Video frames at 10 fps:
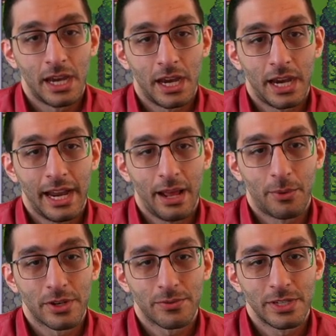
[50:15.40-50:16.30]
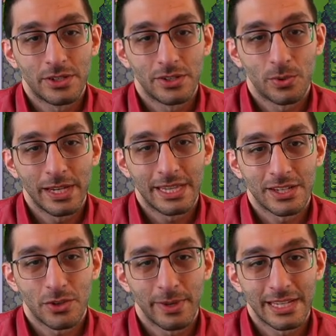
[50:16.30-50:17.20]
And I wonder if we should tweak this
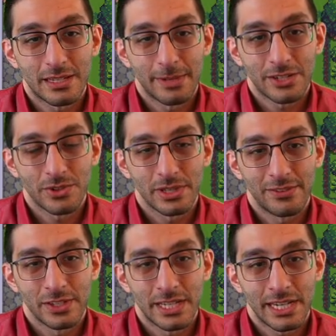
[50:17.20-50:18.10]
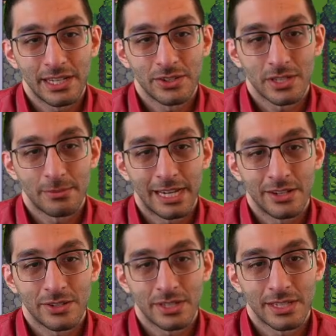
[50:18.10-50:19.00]
so we get some extra levels out of here somehow.
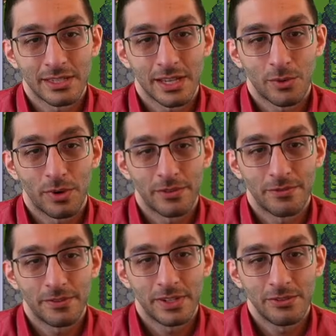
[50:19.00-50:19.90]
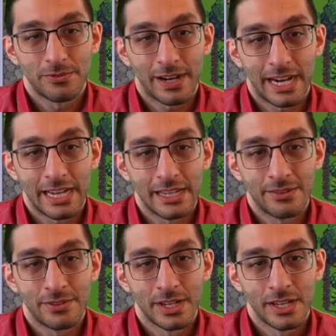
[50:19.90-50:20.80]
So this is like
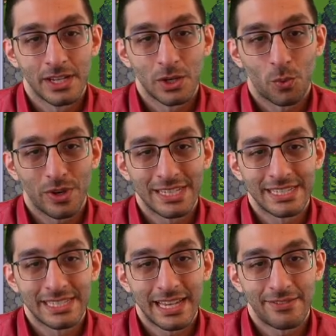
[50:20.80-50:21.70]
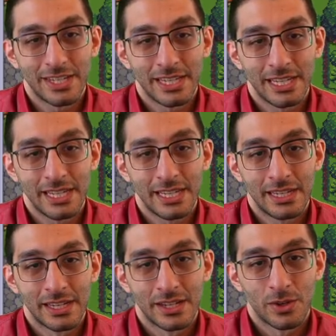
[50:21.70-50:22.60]
155, 170,
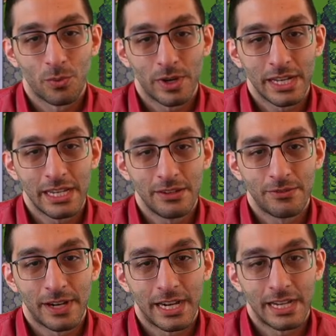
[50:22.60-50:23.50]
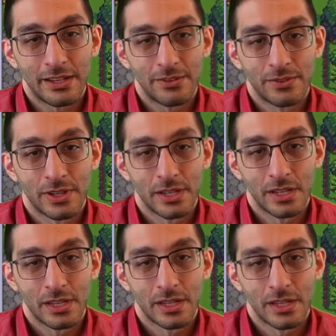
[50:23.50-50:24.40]
185.
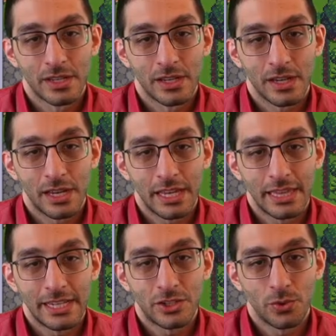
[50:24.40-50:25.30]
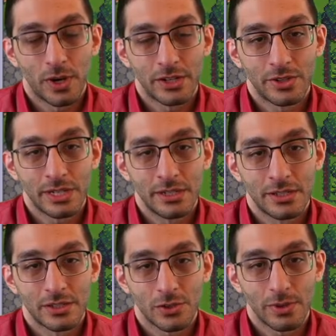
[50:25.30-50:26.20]
and then 200.
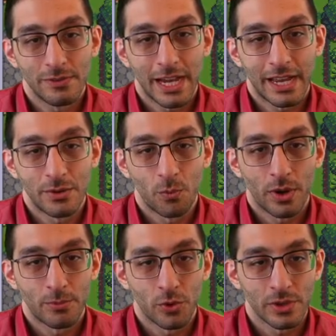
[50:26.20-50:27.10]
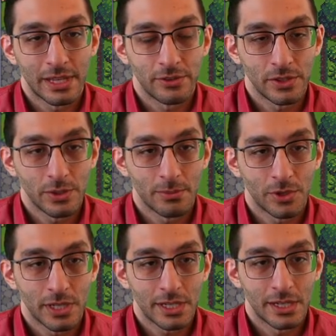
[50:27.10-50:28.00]
So we've gotten one more level you can put
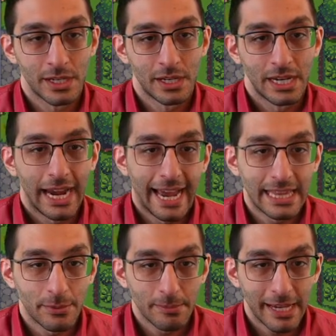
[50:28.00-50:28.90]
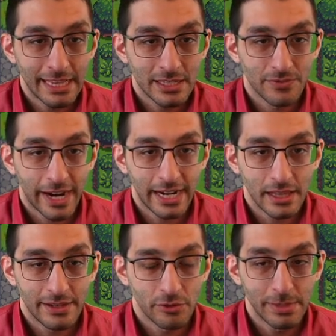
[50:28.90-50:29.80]
in. And then we make this final
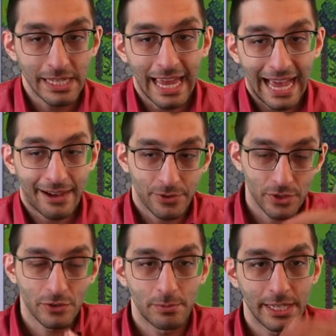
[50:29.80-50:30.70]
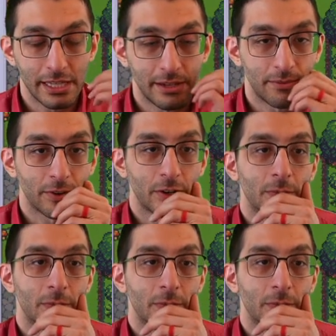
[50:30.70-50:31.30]
level be after you've beaten the Inferno.